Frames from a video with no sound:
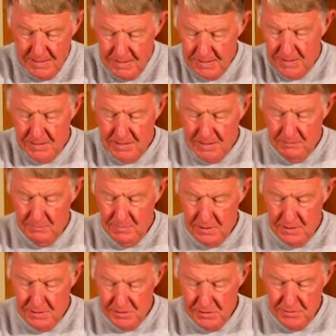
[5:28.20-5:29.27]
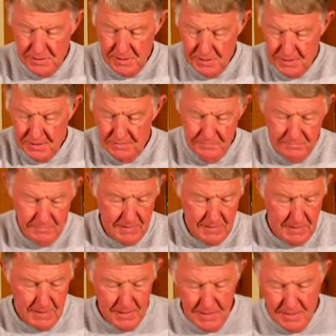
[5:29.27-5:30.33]
Got a little bit of juice in it.
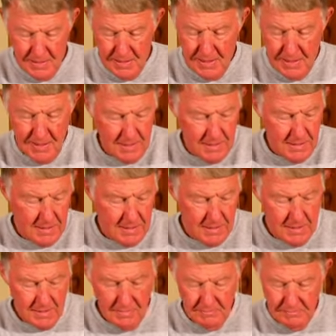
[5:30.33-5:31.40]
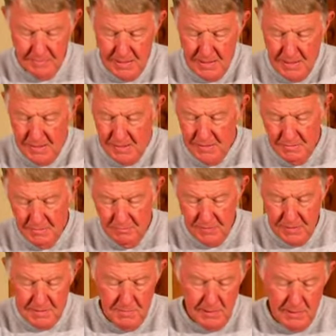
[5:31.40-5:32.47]
And you can put
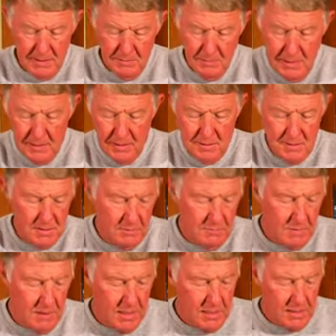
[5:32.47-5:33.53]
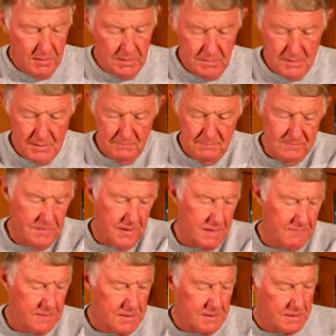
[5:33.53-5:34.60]
as many tomatoes as you want. You know, 5
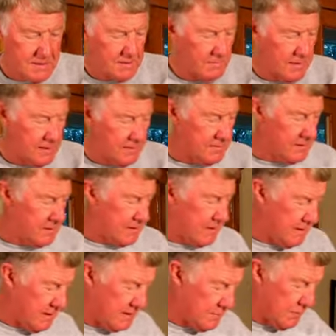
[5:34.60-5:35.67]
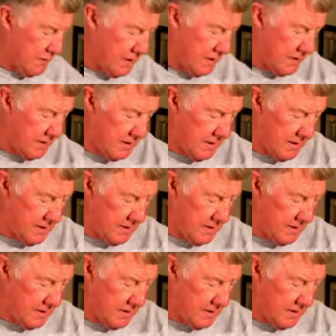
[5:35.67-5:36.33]
or 6 tomatoes is pretty good.